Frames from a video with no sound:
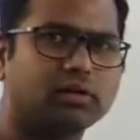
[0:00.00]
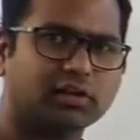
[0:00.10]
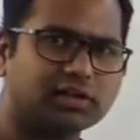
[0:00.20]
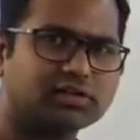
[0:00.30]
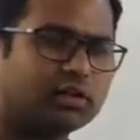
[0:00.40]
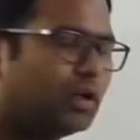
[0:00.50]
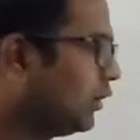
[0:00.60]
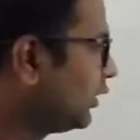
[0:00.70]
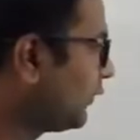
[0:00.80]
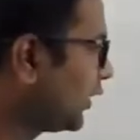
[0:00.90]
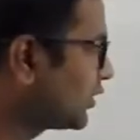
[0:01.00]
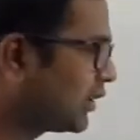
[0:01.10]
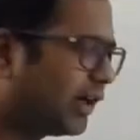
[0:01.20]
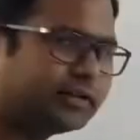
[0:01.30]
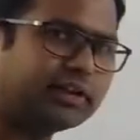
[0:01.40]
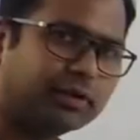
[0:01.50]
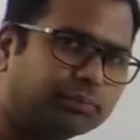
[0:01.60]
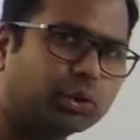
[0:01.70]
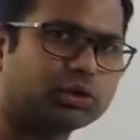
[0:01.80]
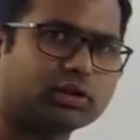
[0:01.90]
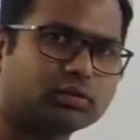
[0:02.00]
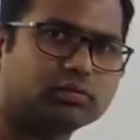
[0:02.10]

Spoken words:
Thus, the function at the input